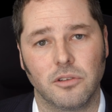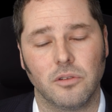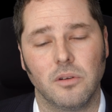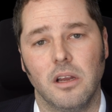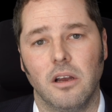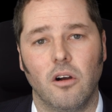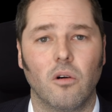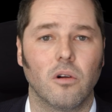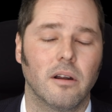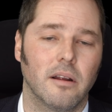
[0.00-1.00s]
to
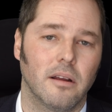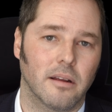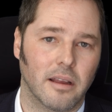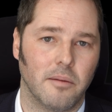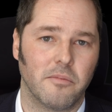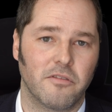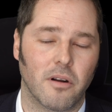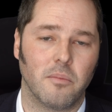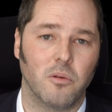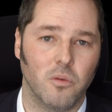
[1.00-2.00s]
or come
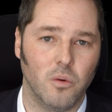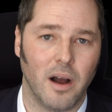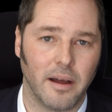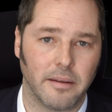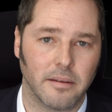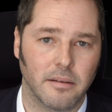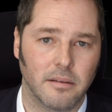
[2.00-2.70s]
from Wuhan.